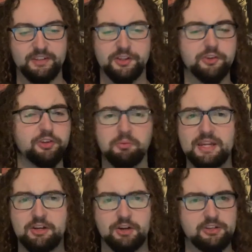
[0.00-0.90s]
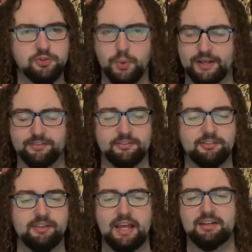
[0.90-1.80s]
there's so many great
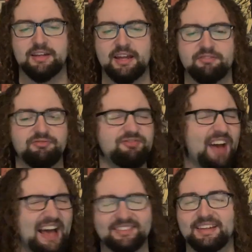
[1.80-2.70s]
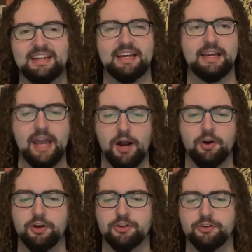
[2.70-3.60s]
twists and fascinating
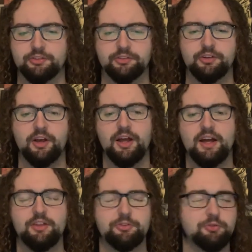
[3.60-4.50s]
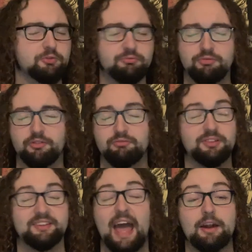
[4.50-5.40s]
characters through,
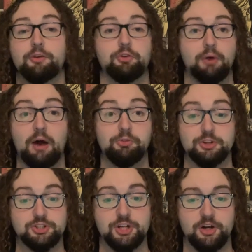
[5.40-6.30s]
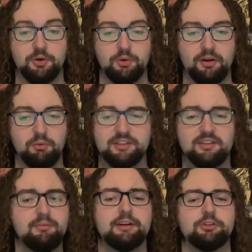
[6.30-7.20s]
scattered throughout the show, with
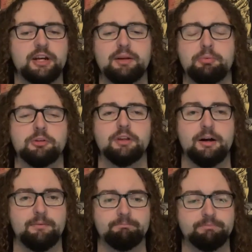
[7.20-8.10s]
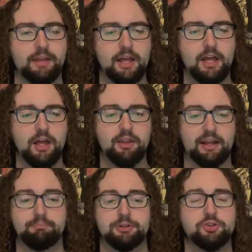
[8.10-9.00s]
some incredible like
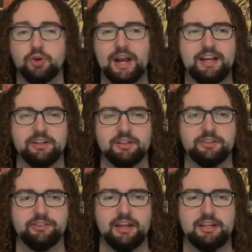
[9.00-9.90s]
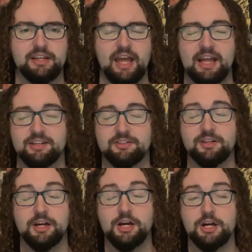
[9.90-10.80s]
betrayals and
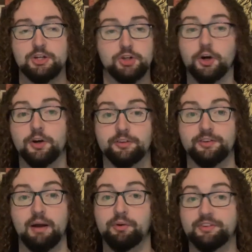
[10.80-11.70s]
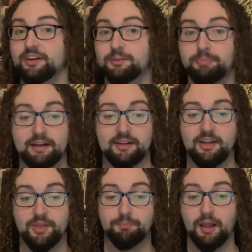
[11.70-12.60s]
turns I wasn't expecting
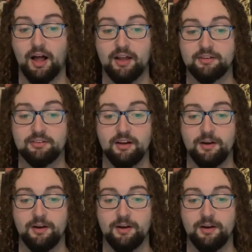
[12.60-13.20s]
in the plot.